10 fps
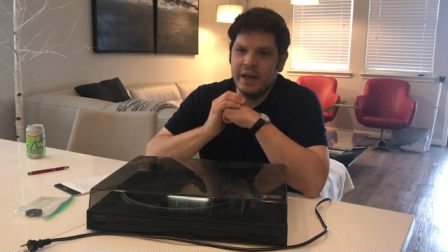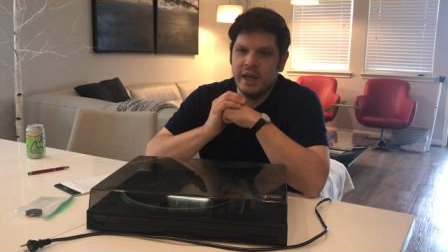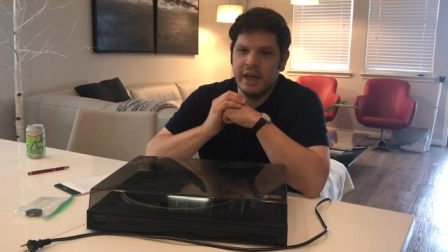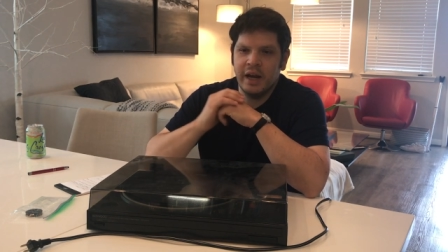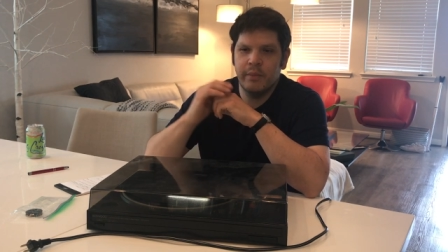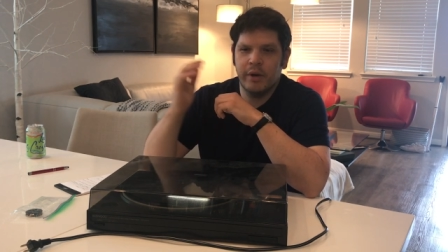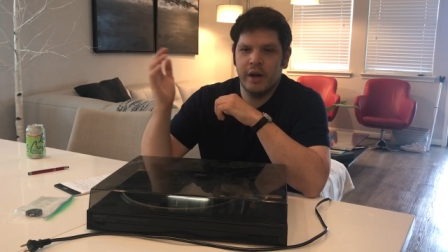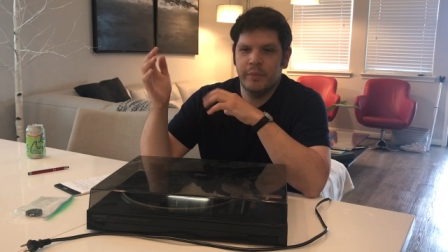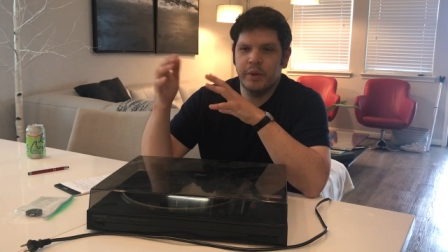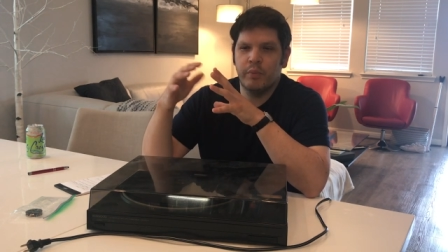And he kind of
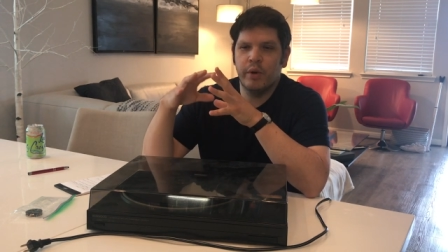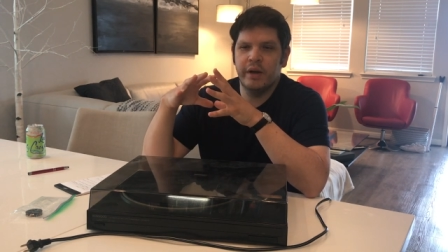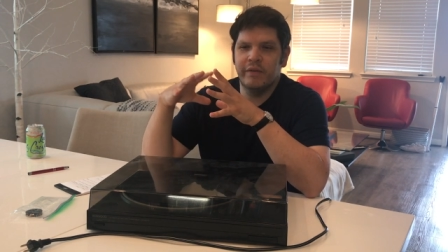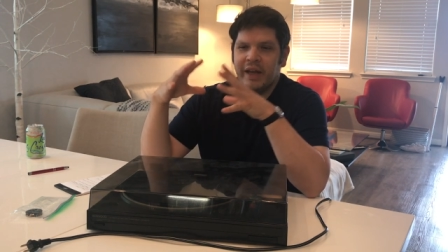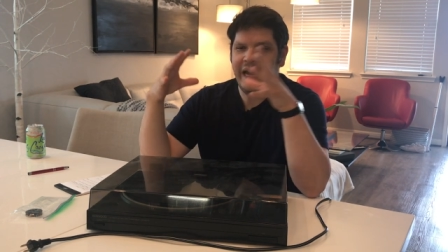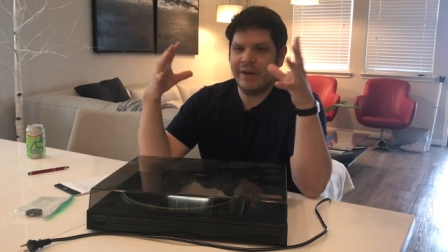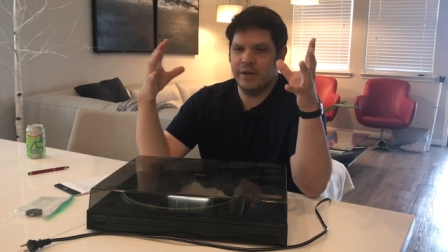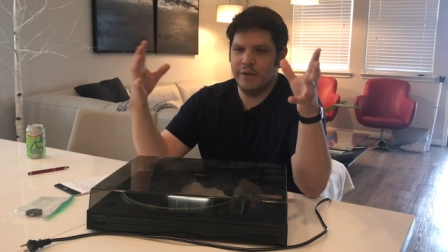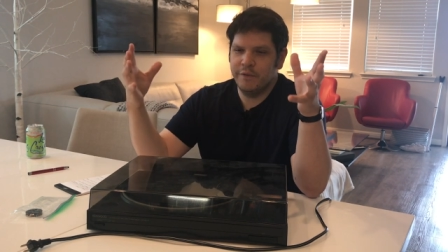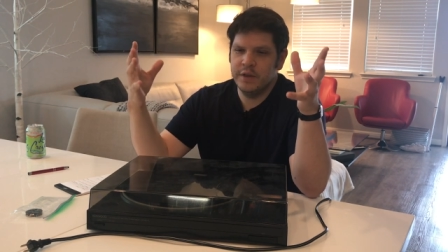brought up the point of like
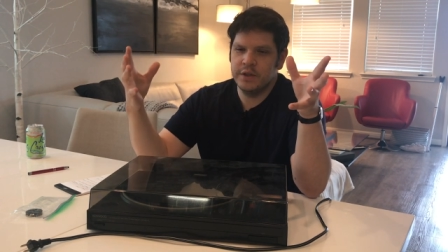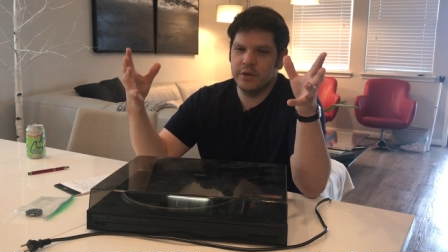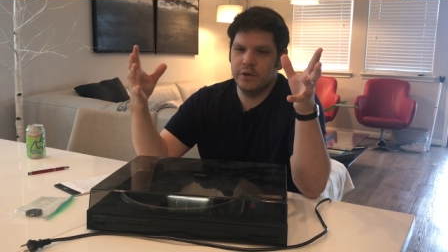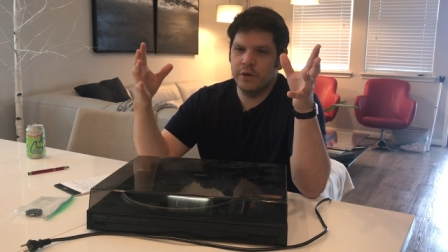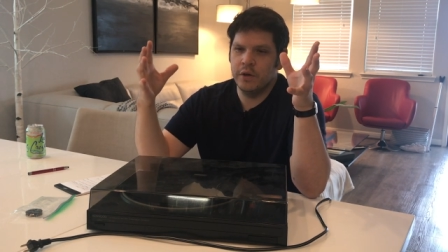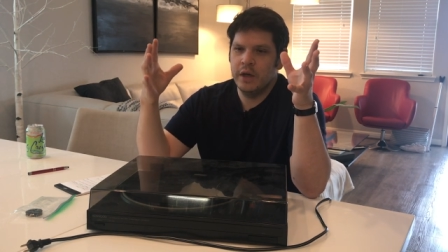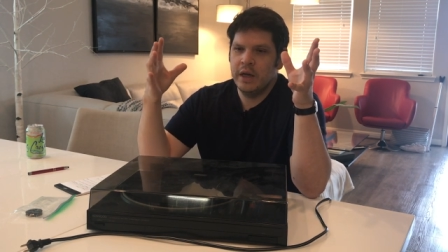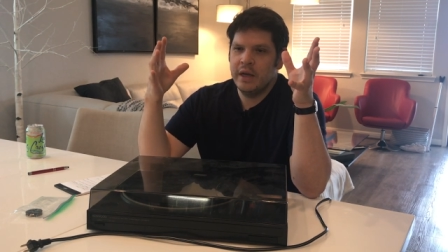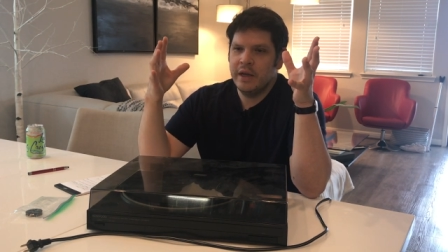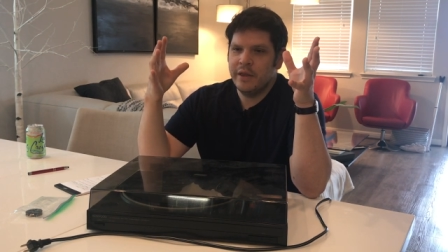having a physical
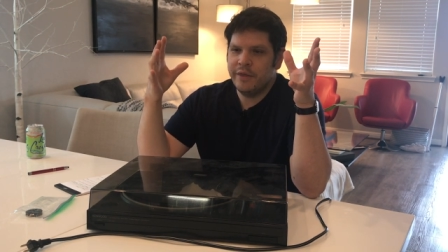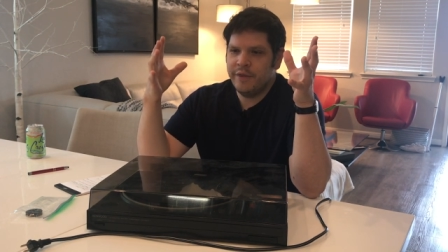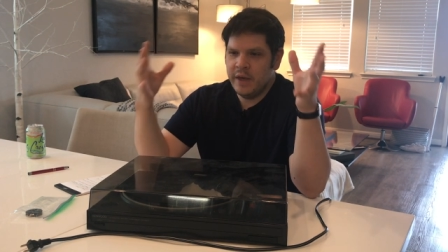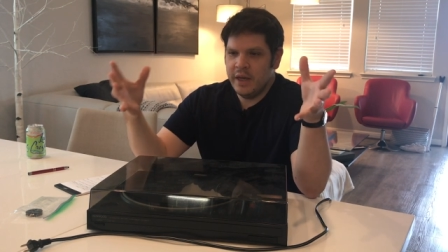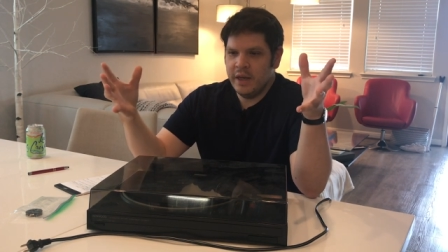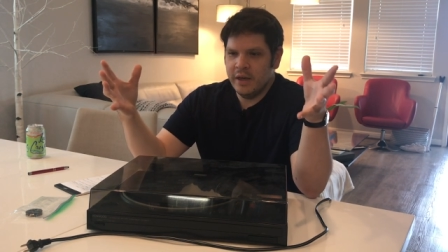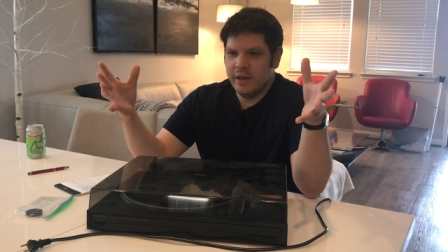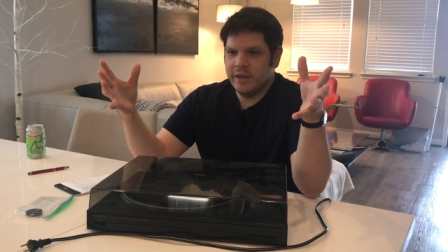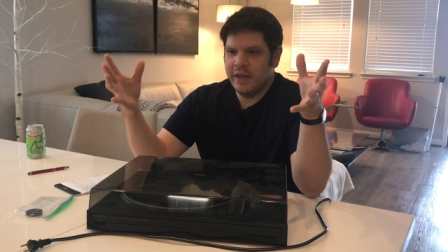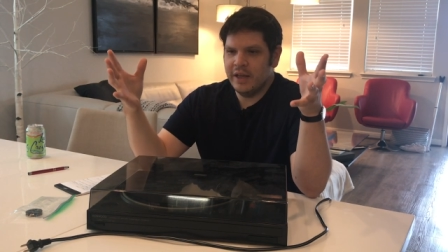
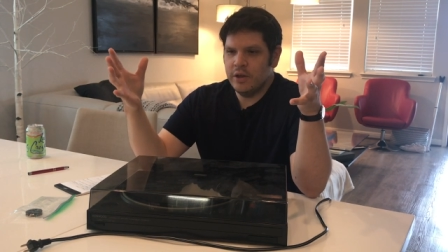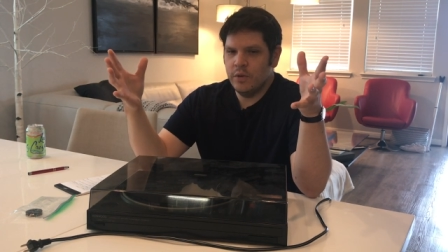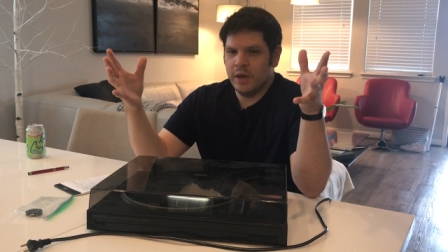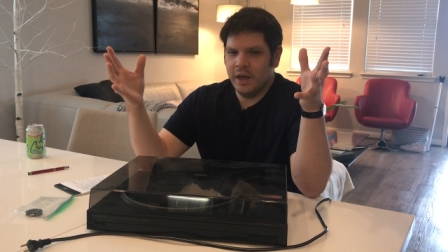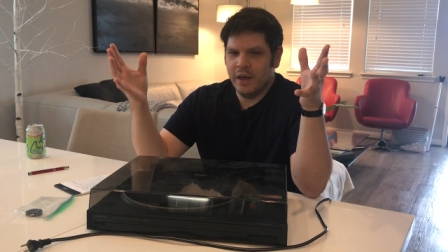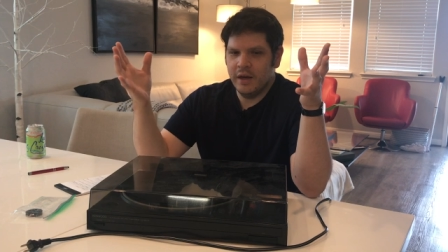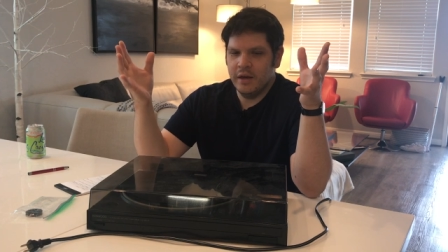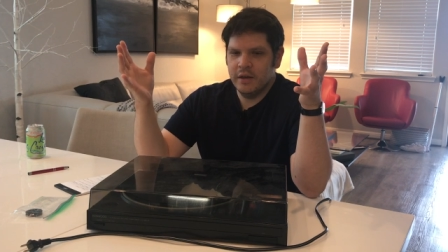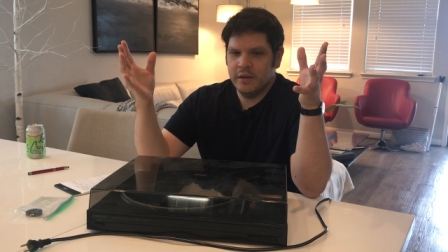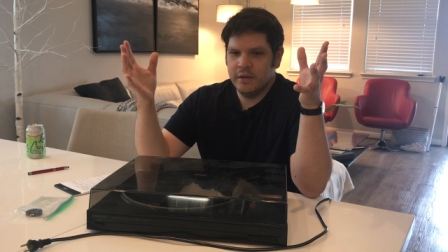thing that you can